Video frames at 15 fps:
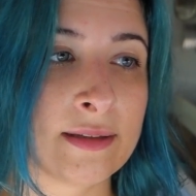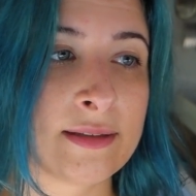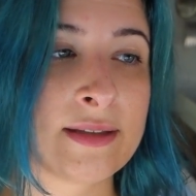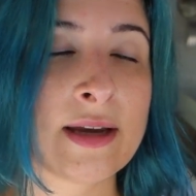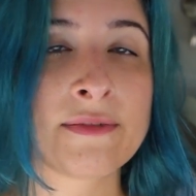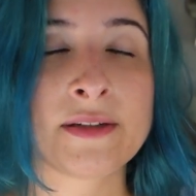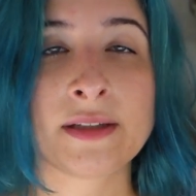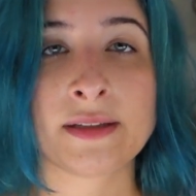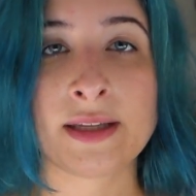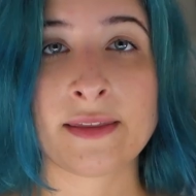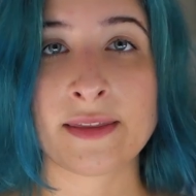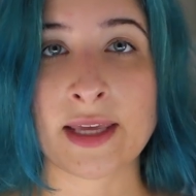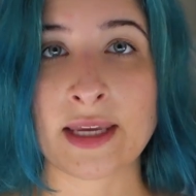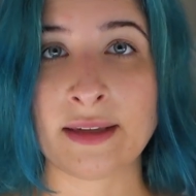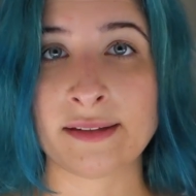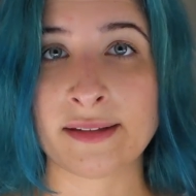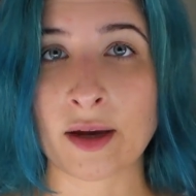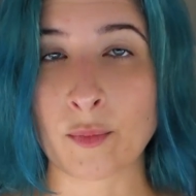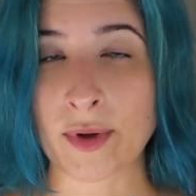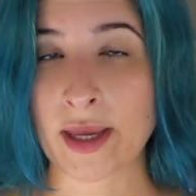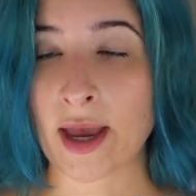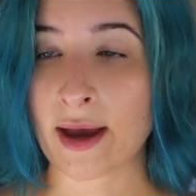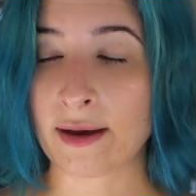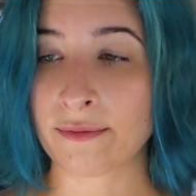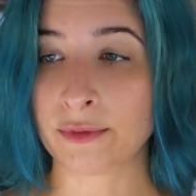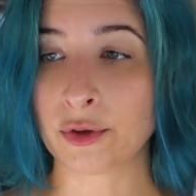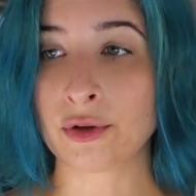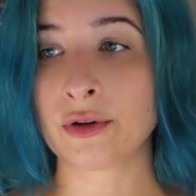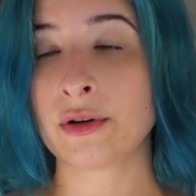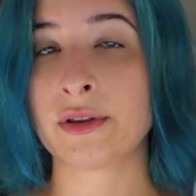definitely things that we have
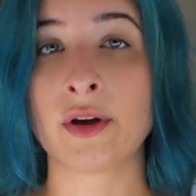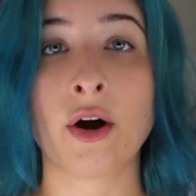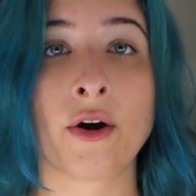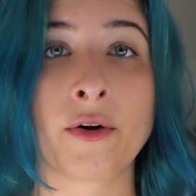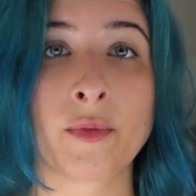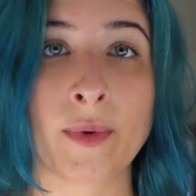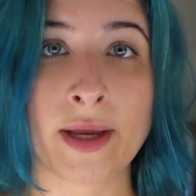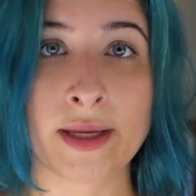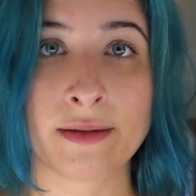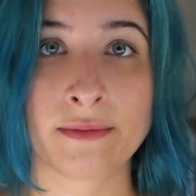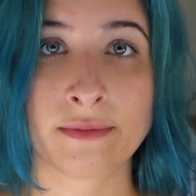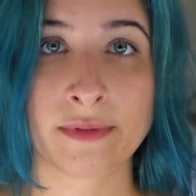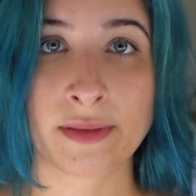learned the hard way